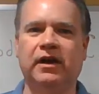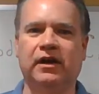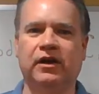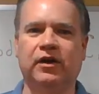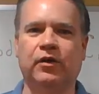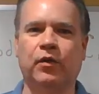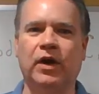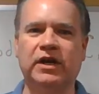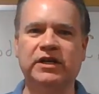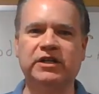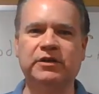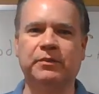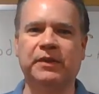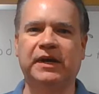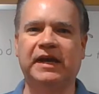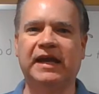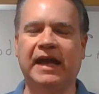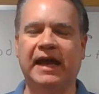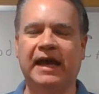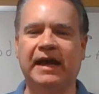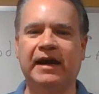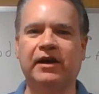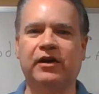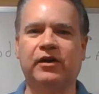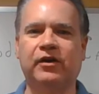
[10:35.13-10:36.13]
quantum
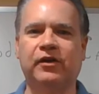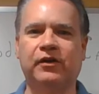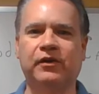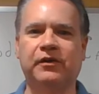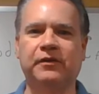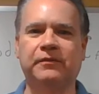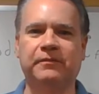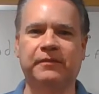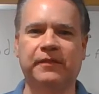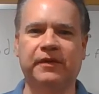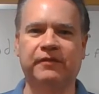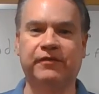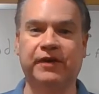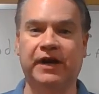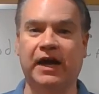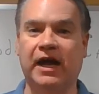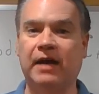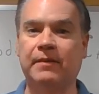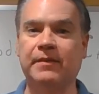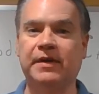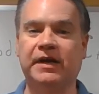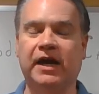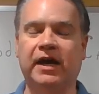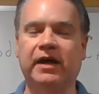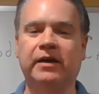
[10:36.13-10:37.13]
mechanical
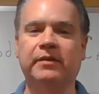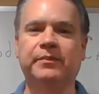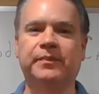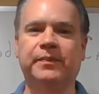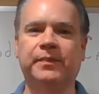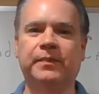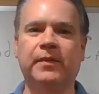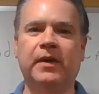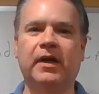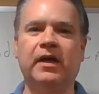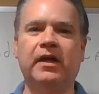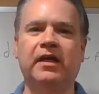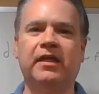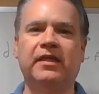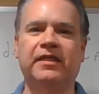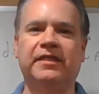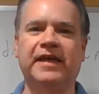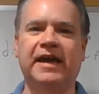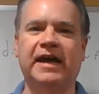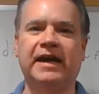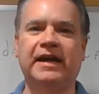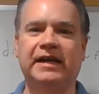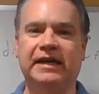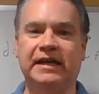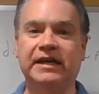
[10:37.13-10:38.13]
phenomenon
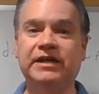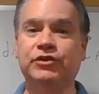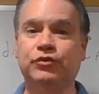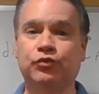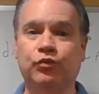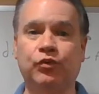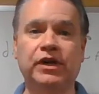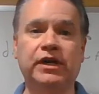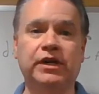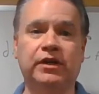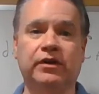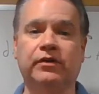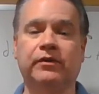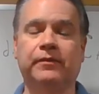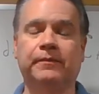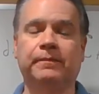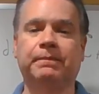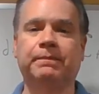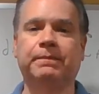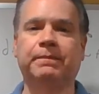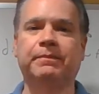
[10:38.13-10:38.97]
that is real.